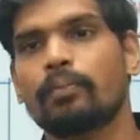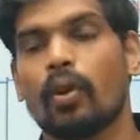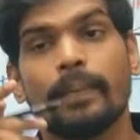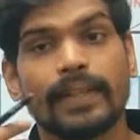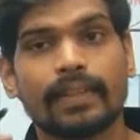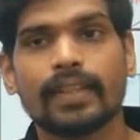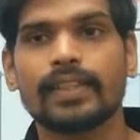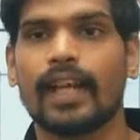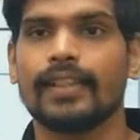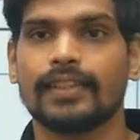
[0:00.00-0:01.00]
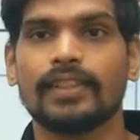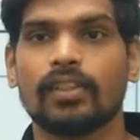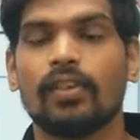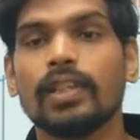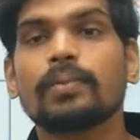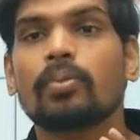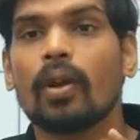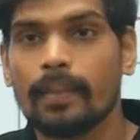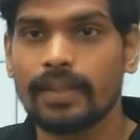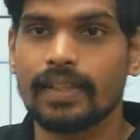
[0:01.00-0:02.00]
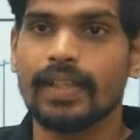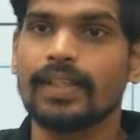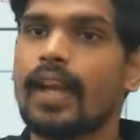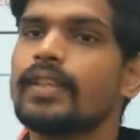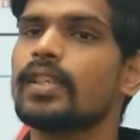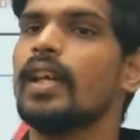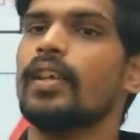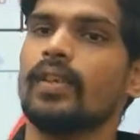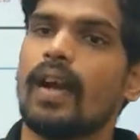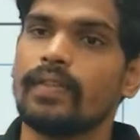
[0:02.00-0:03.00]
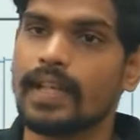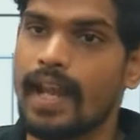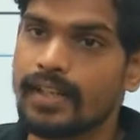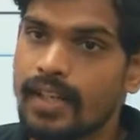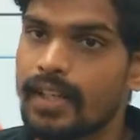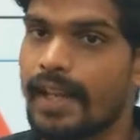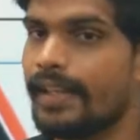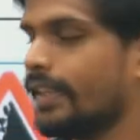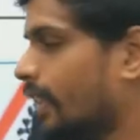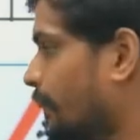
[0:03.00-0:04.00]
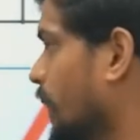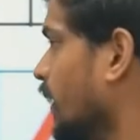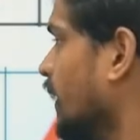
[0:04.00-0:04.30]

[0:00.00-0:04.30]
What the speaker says: prohibitory signs, these are called as prohibitory signs, you have a diagonal line in them.